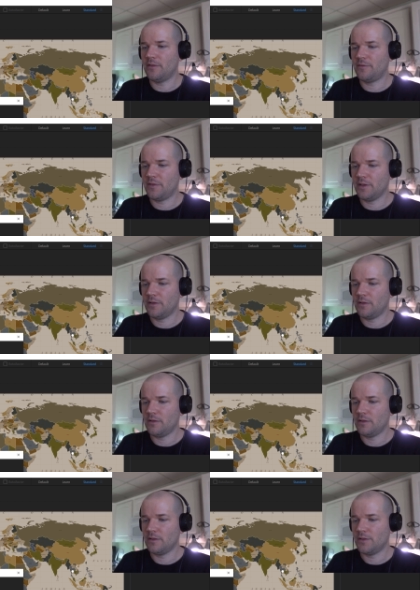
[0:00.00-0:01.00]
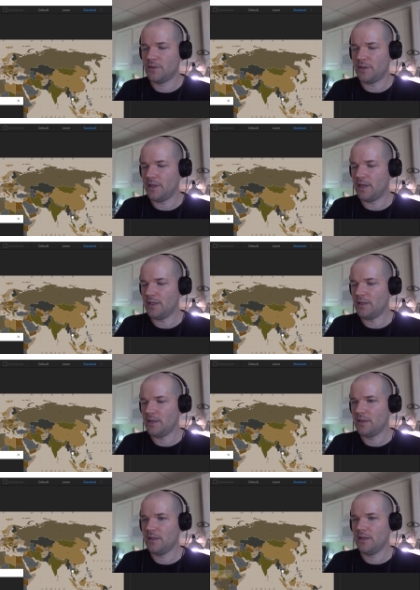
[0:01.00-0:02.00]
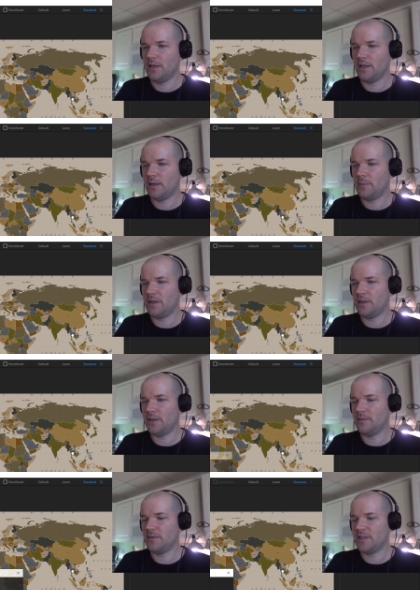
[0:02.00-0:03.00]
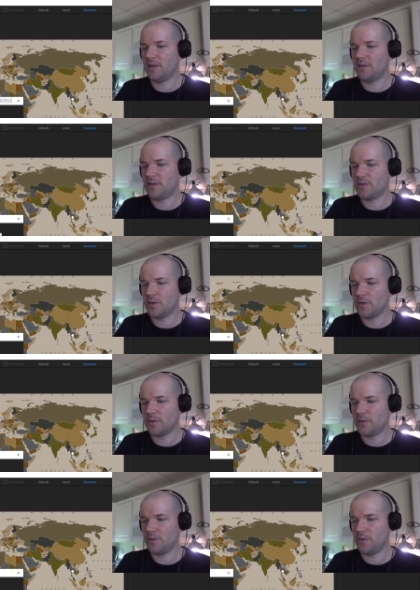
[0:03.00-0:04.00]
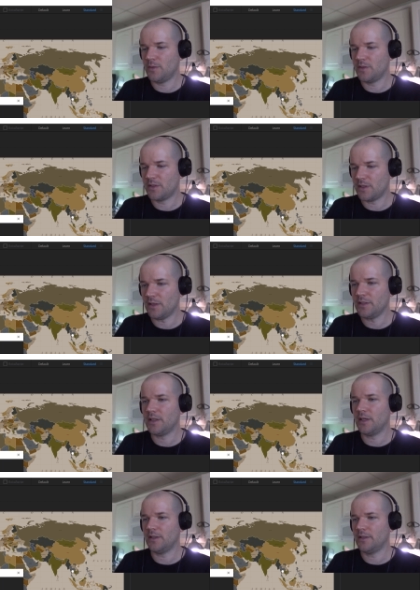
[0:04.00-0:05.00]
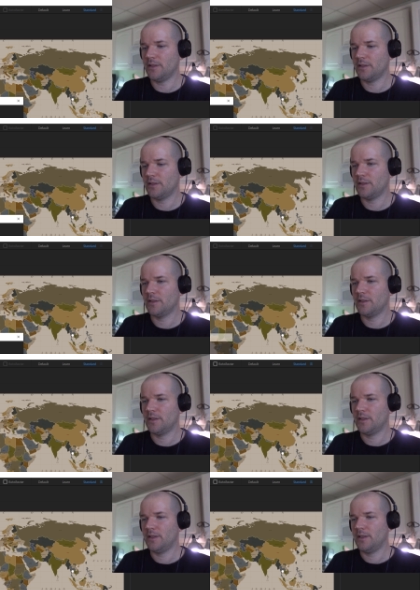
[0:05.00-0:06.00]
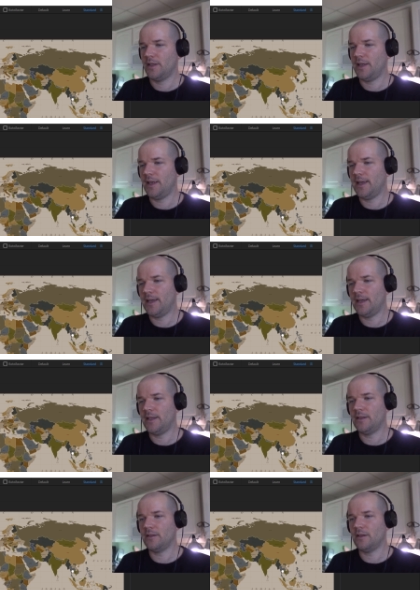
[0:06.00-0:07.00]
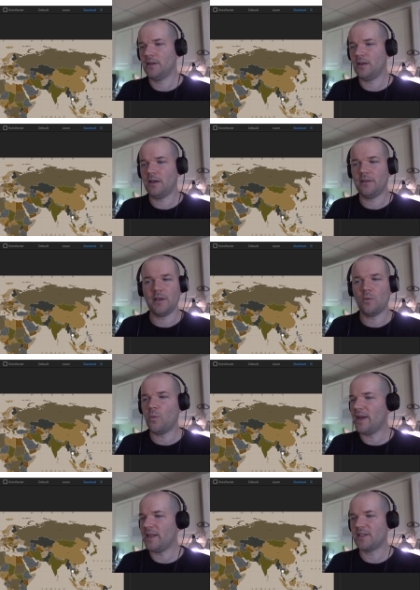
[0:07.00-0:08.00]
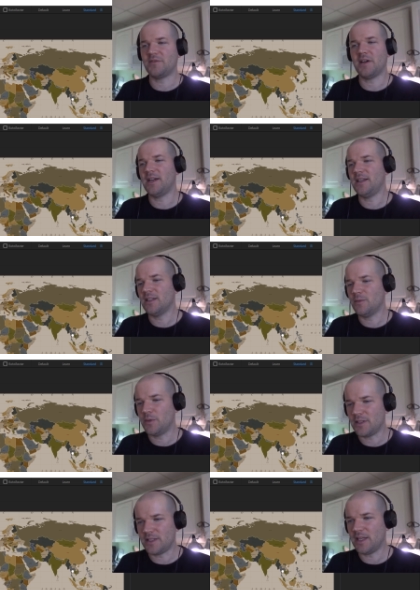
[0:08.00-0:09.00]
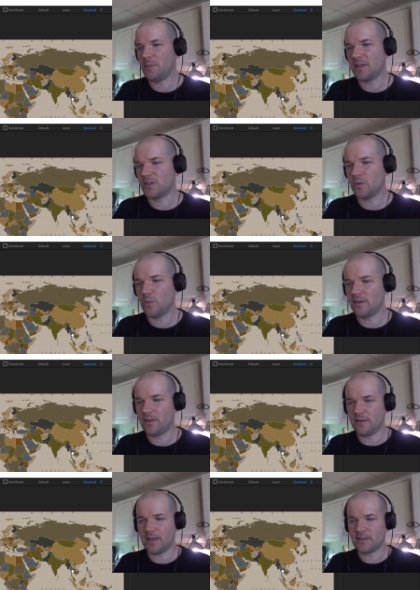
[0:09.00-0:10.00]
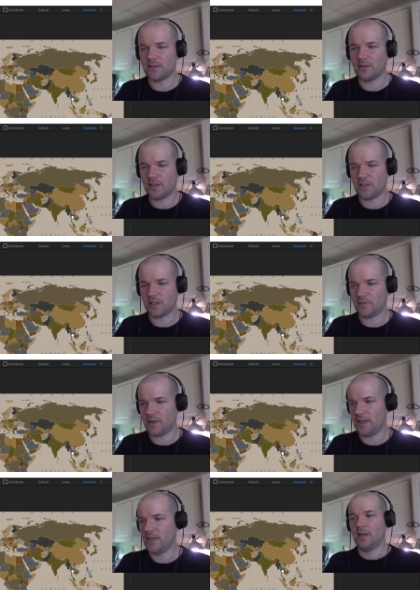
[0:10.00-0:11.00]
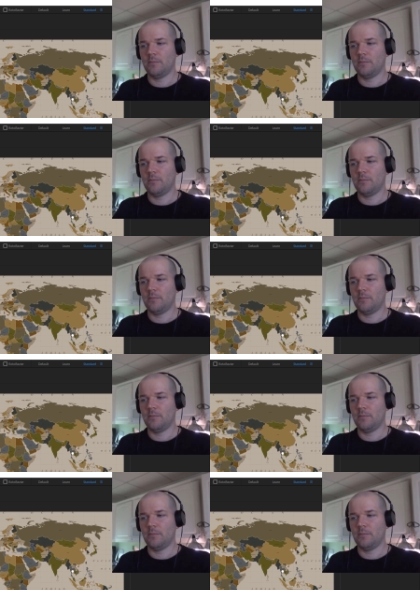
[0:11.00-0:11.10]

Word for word: the fill to none. And I'm going to set the stroke to solid color. And I think white is fine with a 10 pixel width. That's looking just fine.